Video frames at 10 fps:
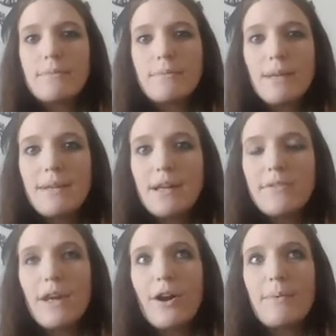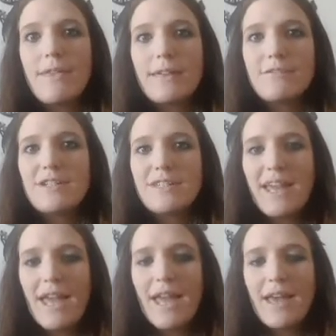maybe not the arm, I think it was just the
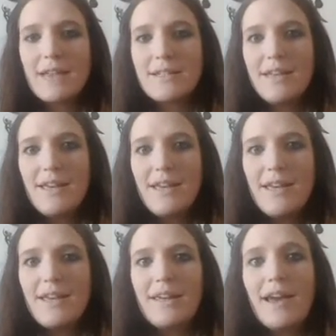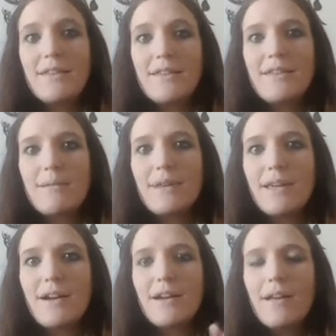hand. Yeah, and the thumb
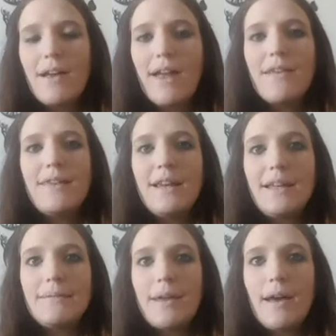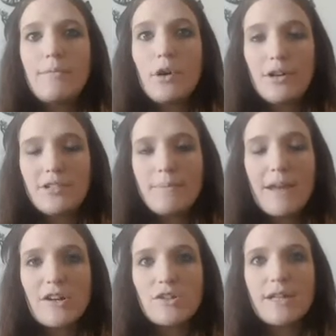here. And then he hooked up
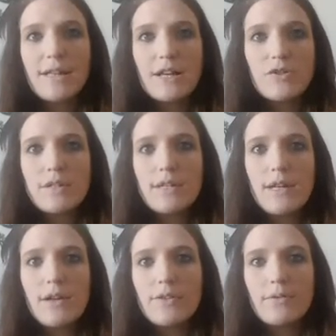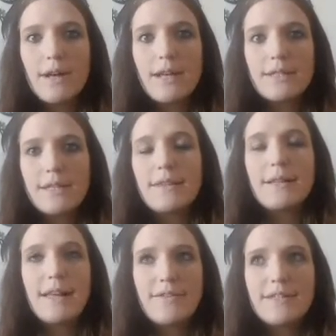actually electricity on the right and the
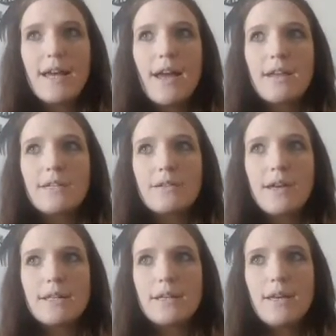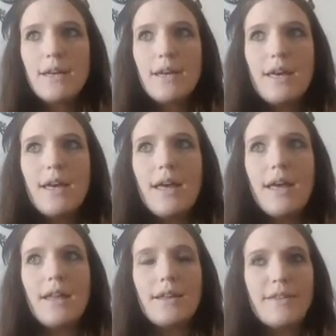left side to it.
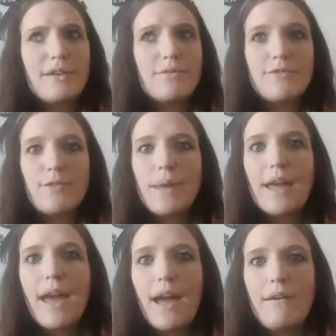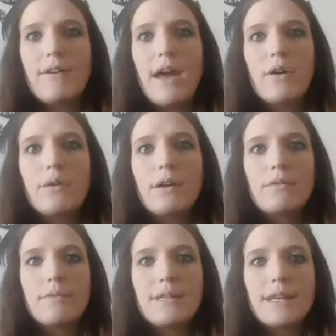And I think it was for like a half hour.
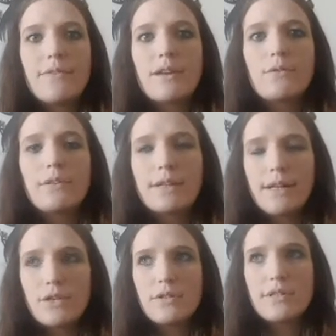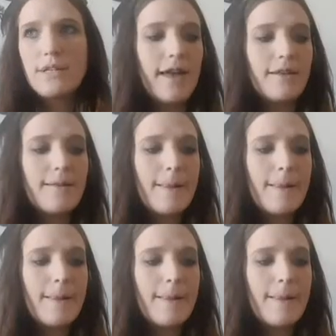We sat there with the electricity. I had